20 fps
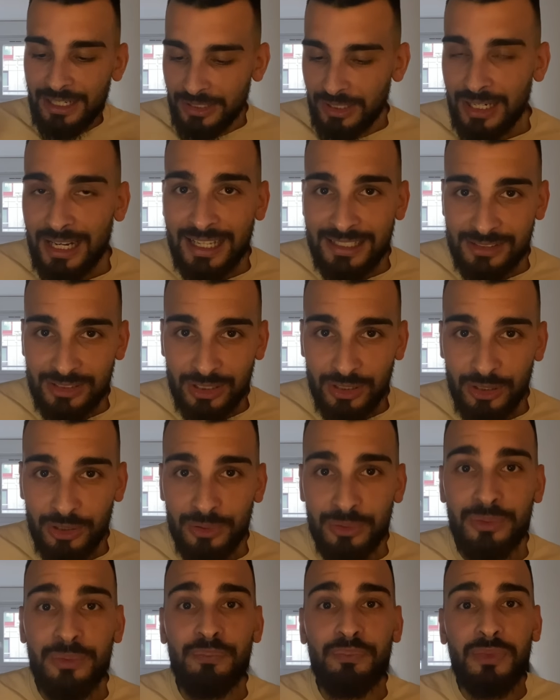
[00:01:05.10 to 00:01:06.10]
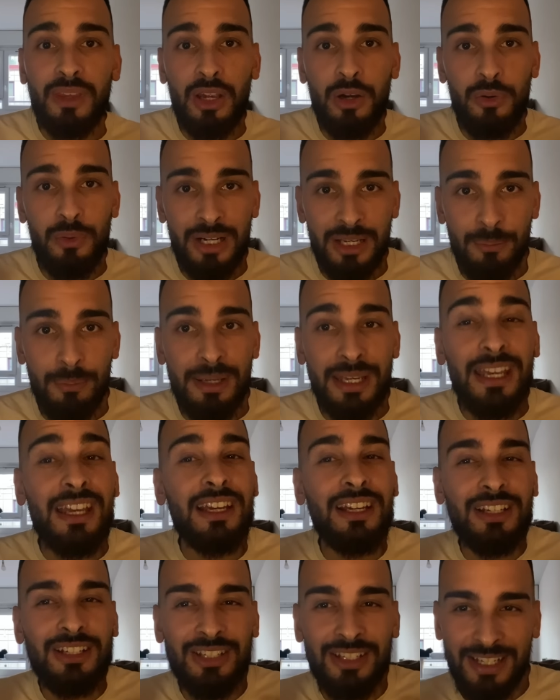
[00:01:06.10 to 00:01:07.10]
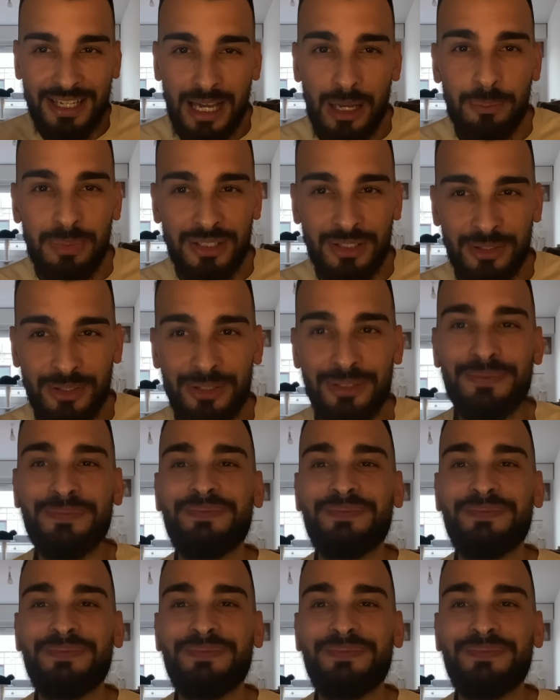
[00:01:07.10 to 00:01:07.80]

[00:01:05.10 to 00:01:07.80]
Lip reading: the last clue will be the capital.